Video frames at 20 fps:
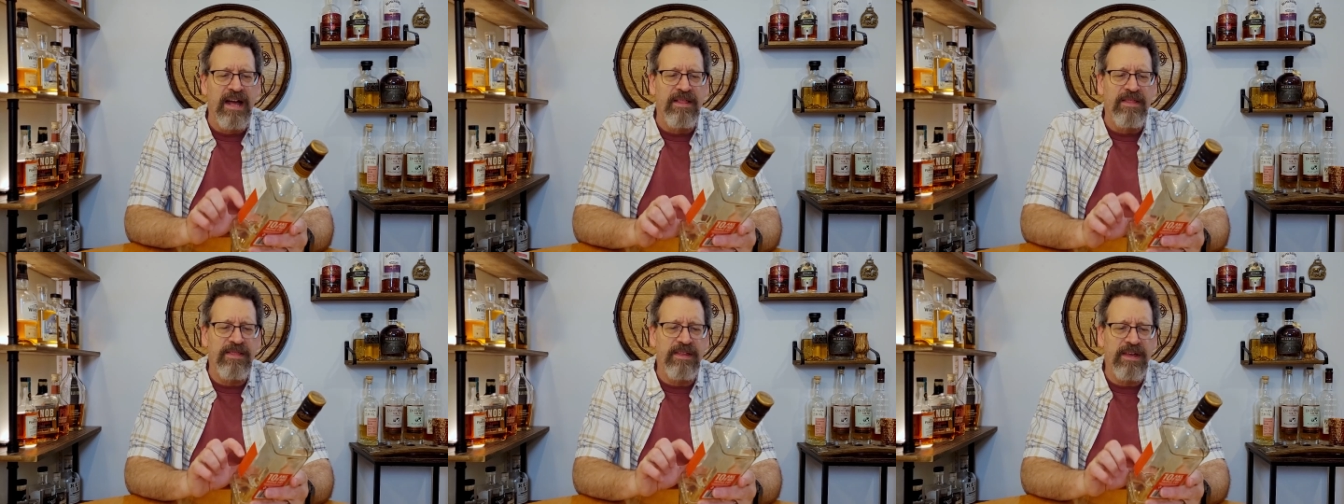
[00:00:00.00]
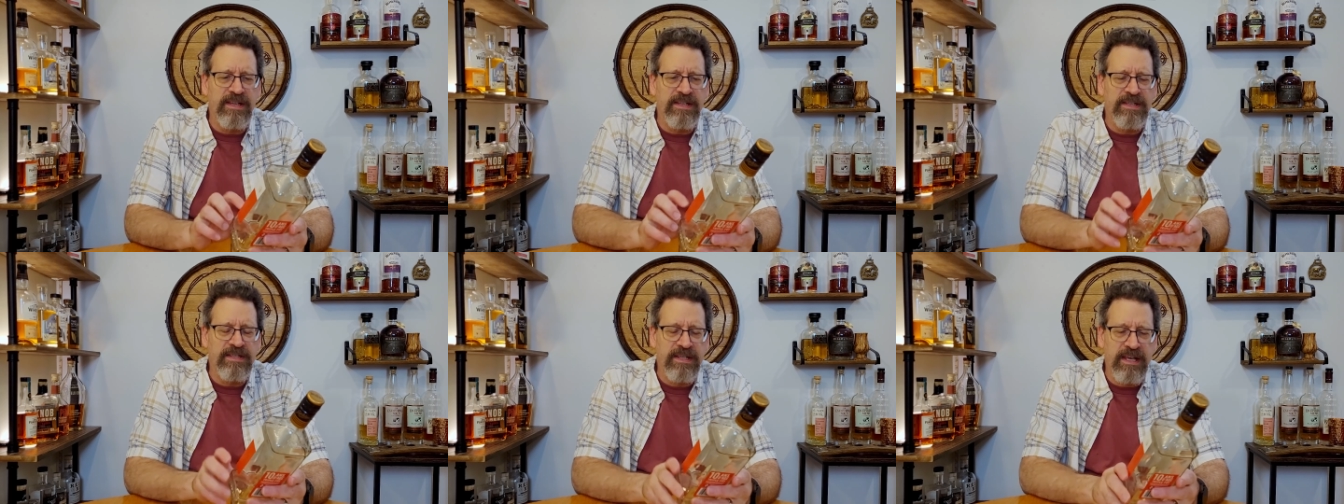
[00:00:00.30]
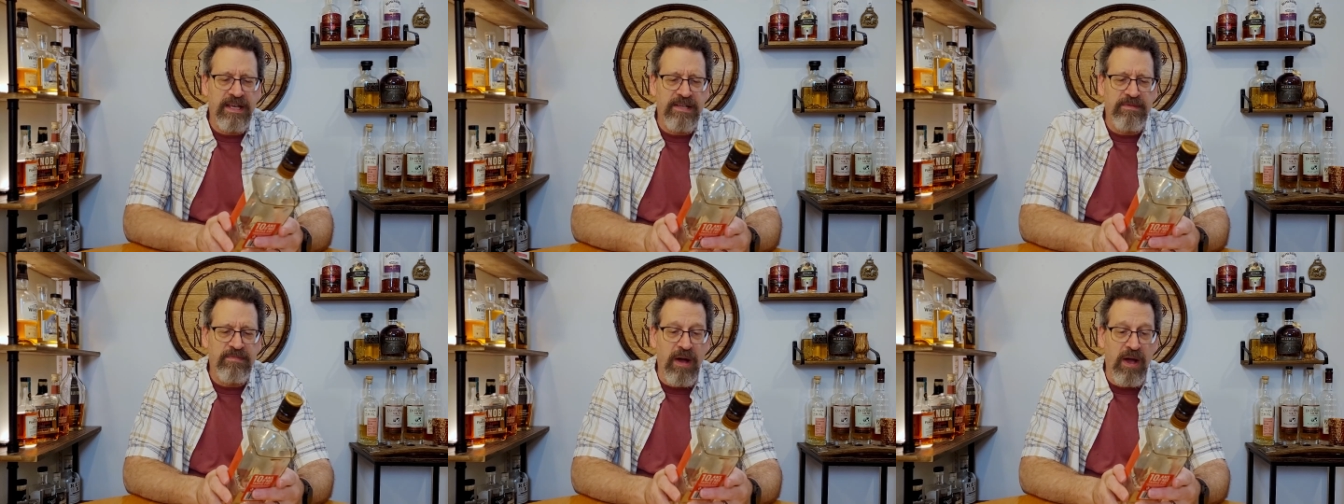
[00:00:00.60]
This
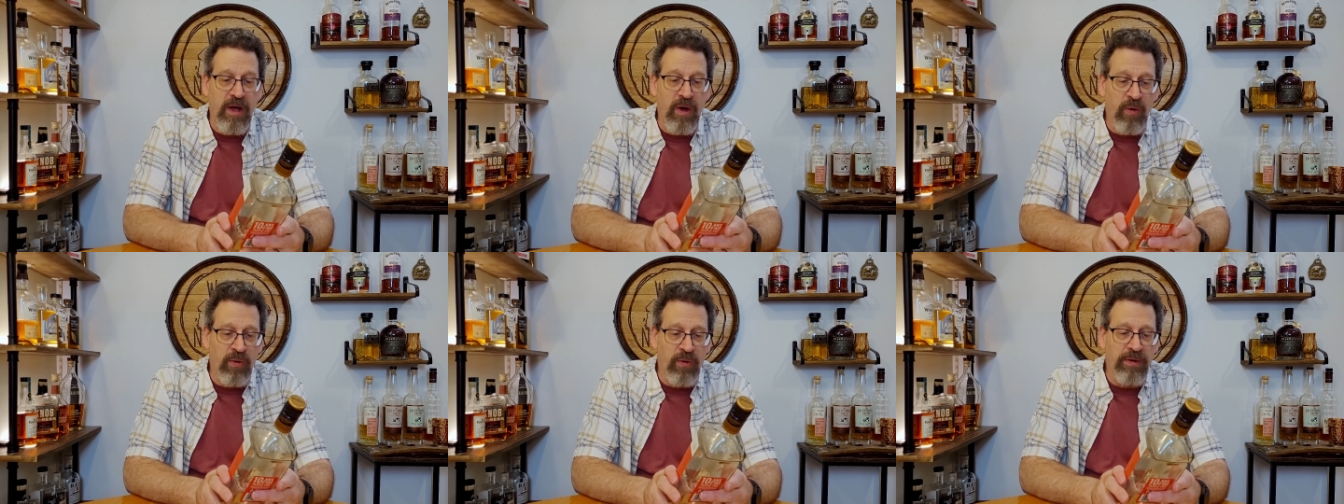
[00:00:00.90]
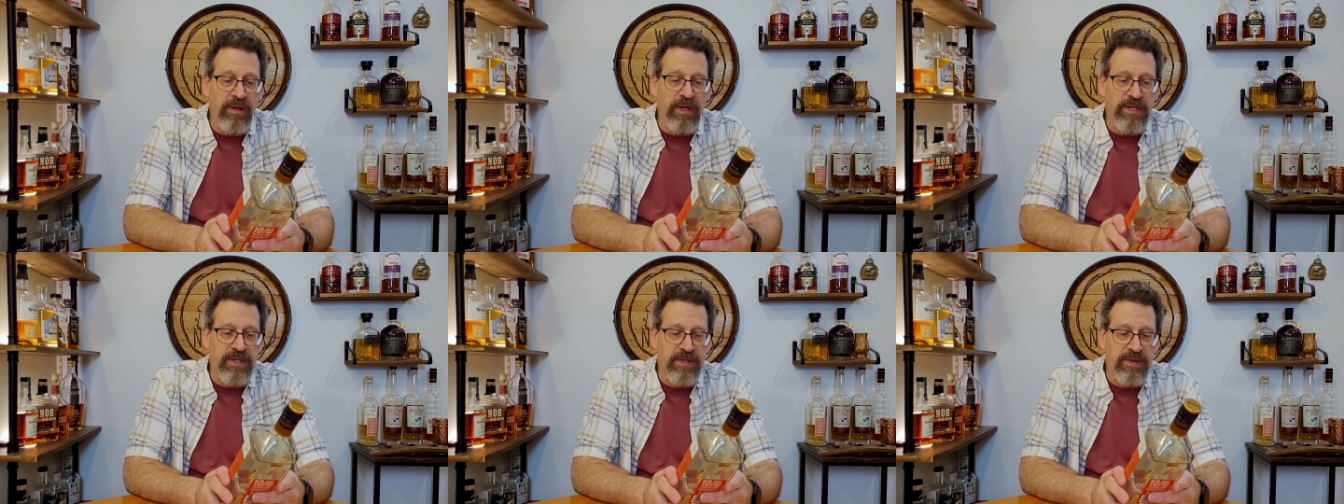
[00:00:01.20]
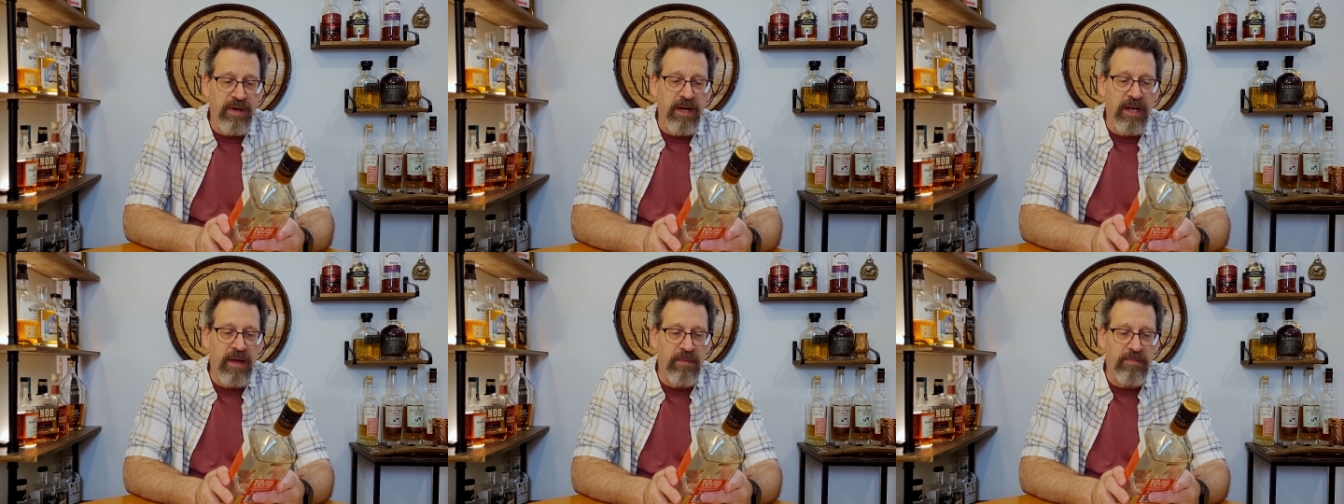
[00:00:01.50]
is my only
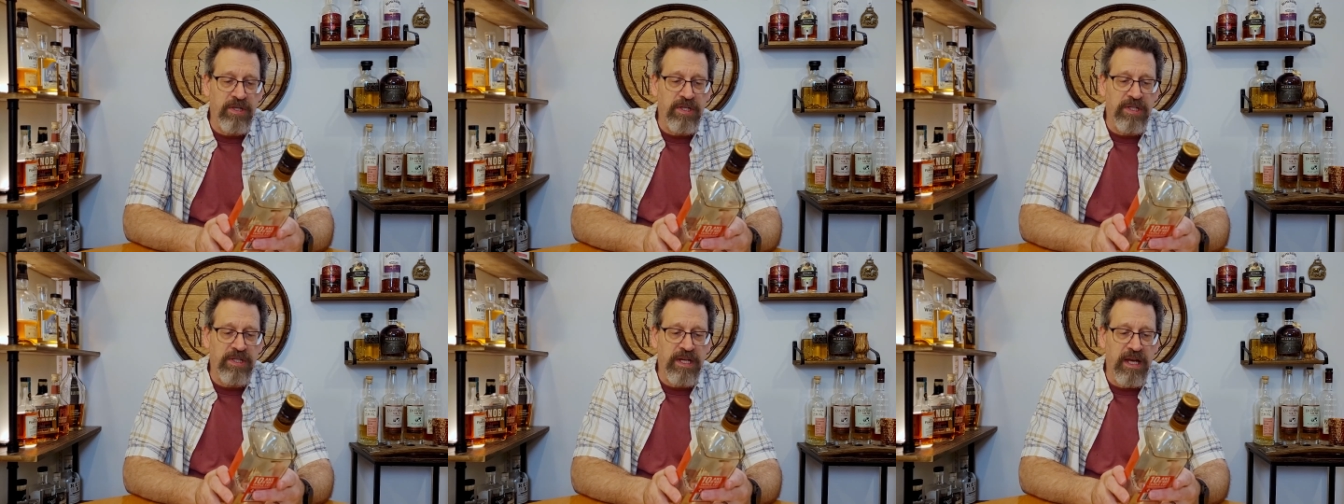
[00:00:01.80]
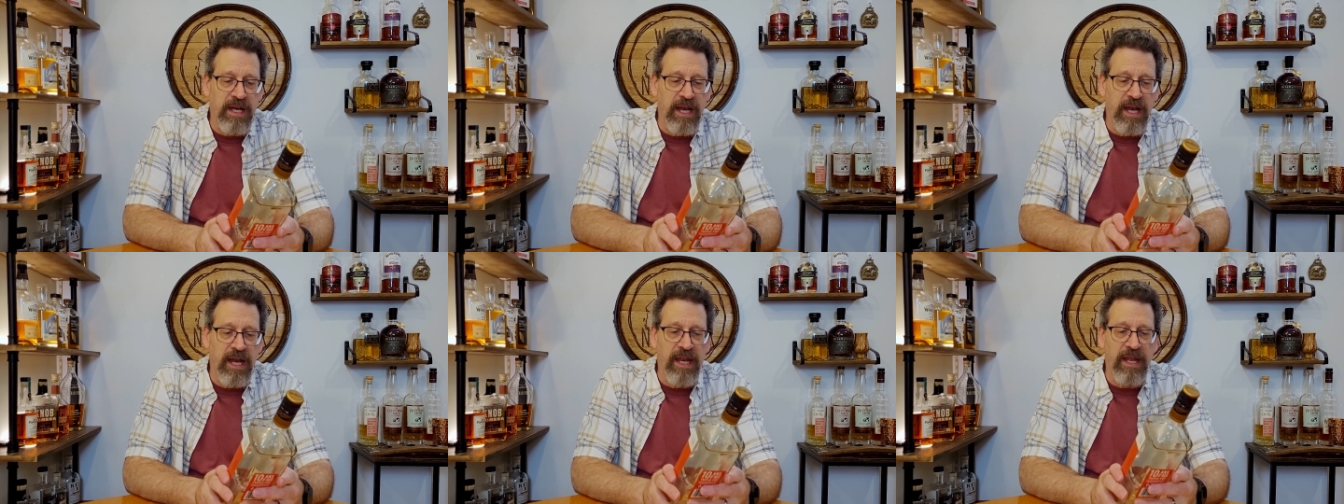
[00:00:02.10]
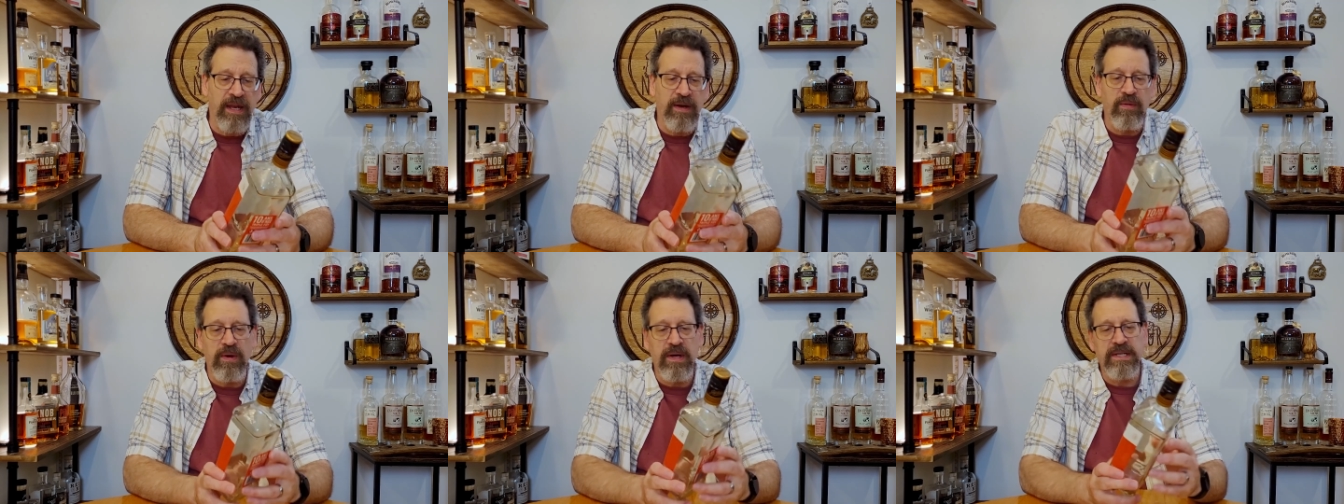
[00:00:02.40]
straight up just
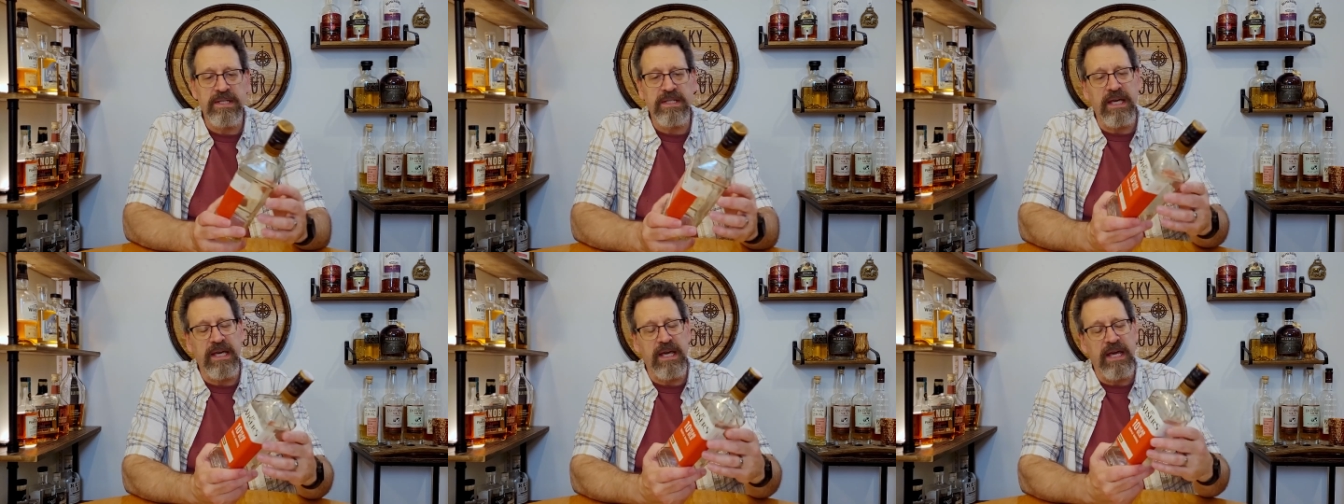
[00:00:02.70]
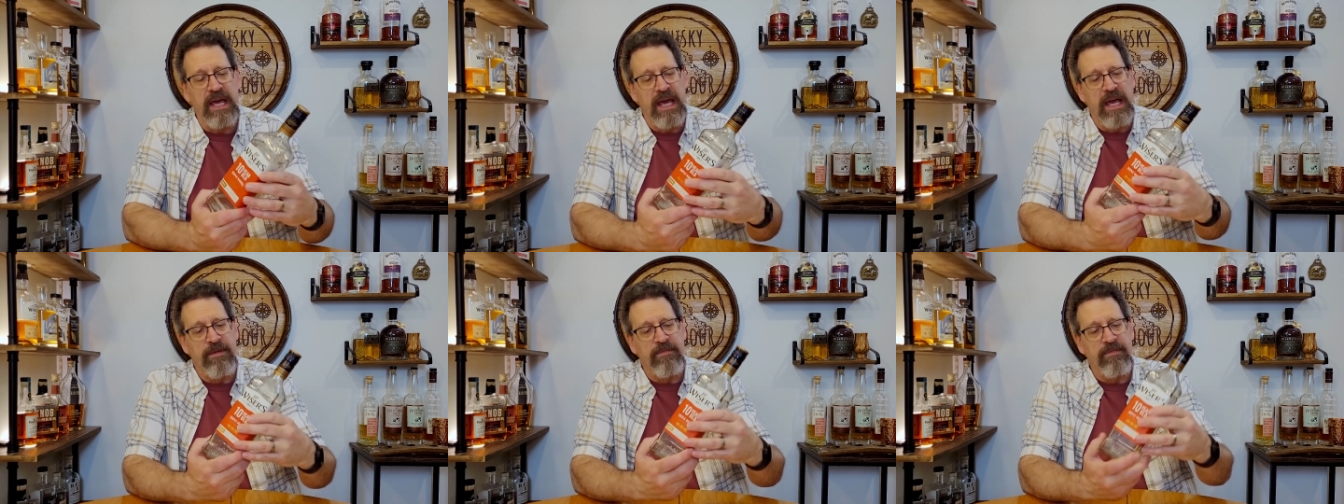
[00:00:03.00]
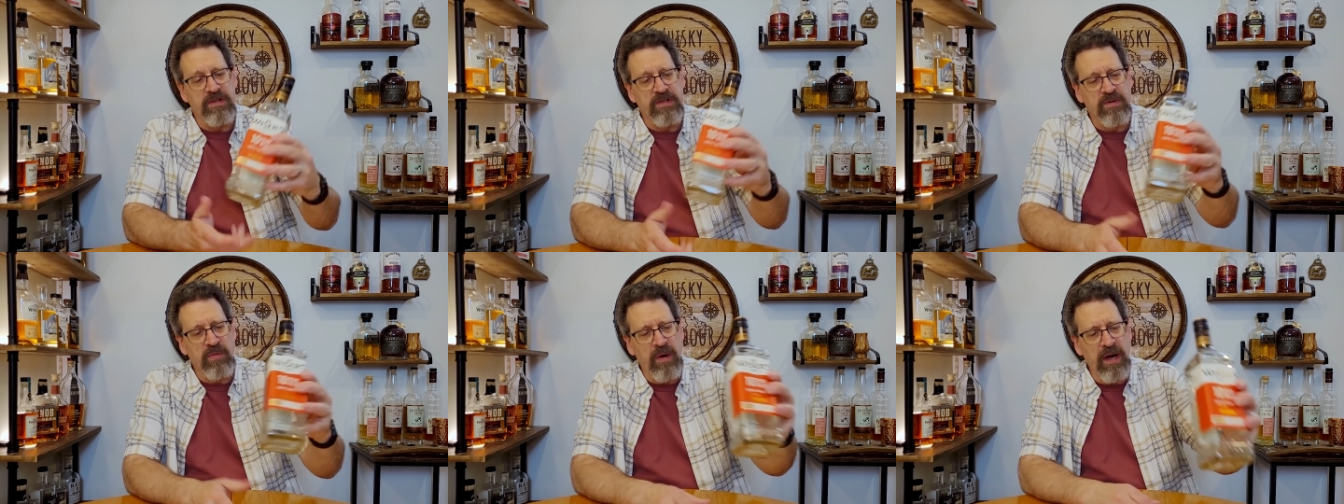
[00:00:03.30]
Canadian whiskey.
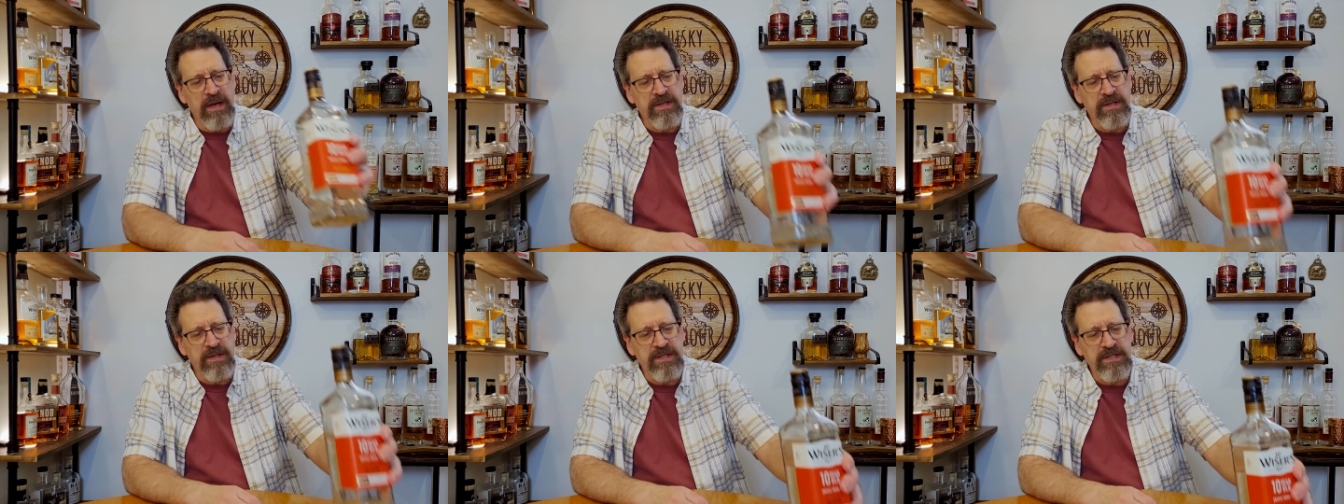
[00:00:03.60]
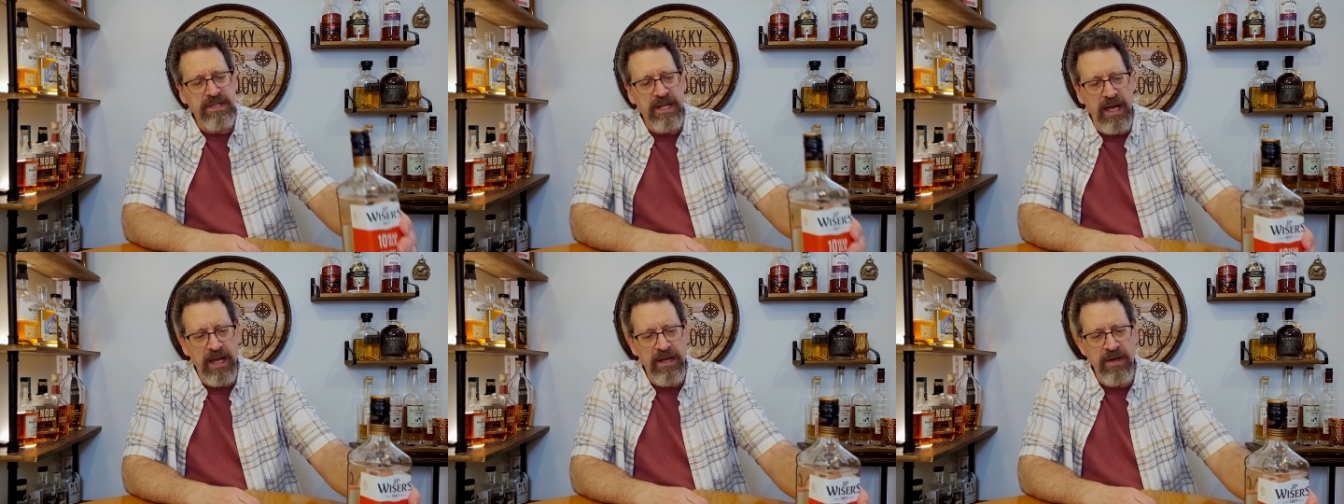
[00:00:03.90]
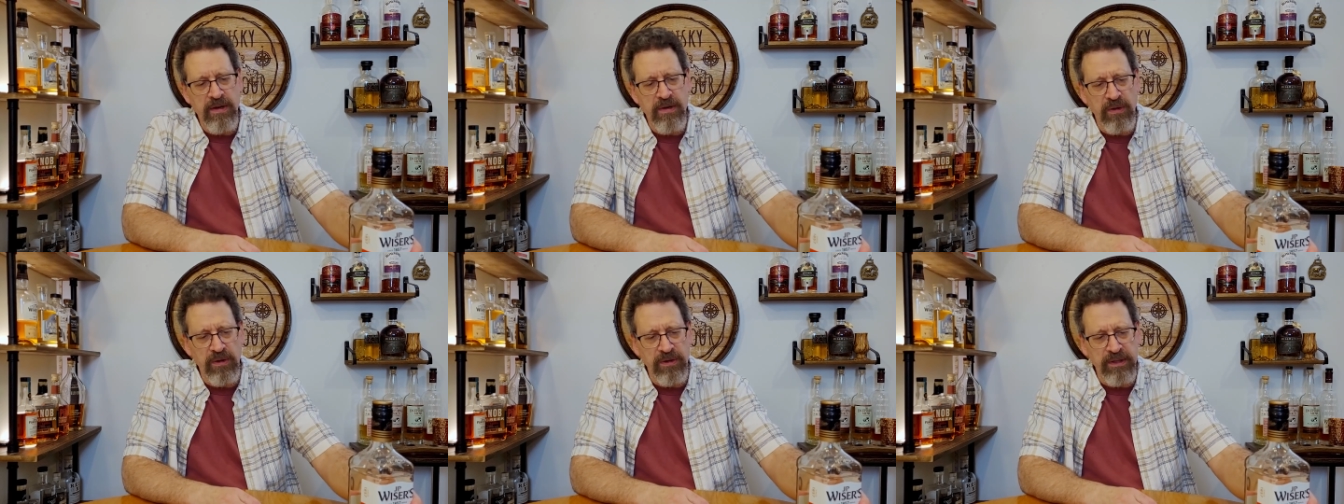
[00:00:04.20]
It's Wiser's 10
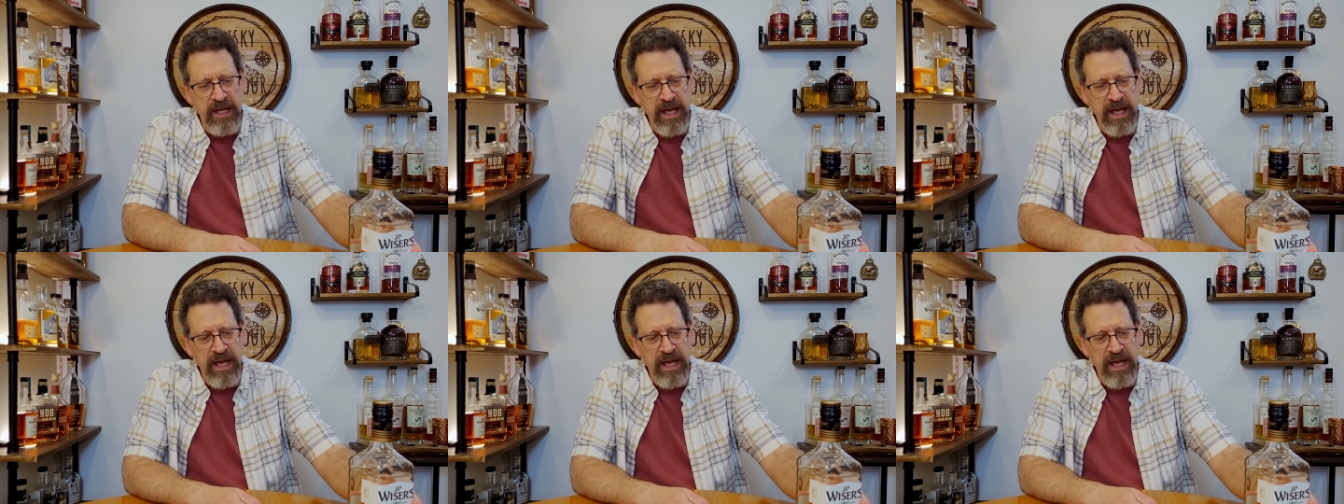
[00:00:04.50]
year old.